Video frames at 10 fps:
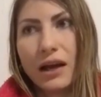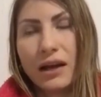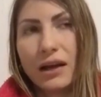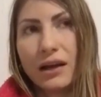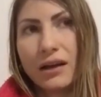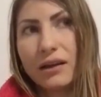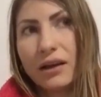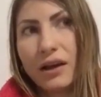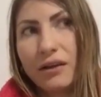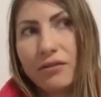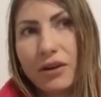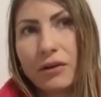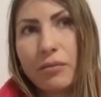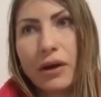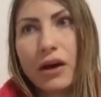a
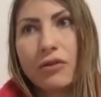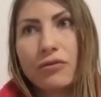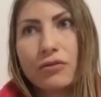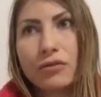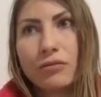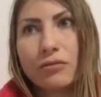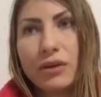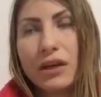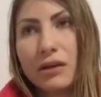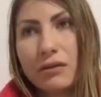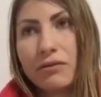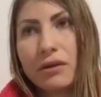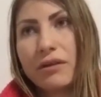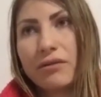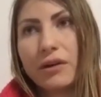very powerful being,
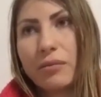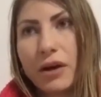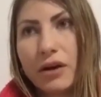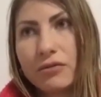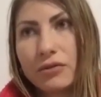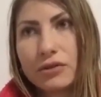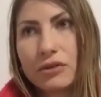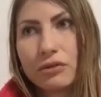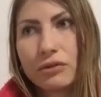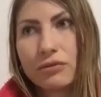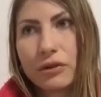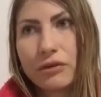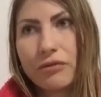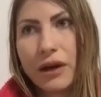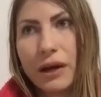a very powerful tool for
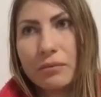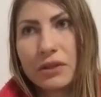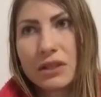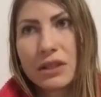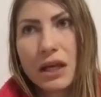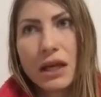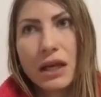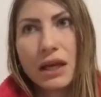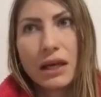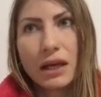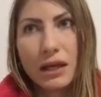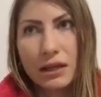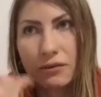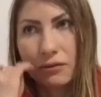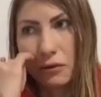refinement
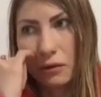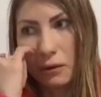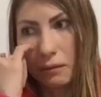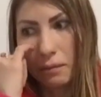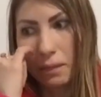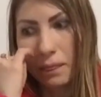and for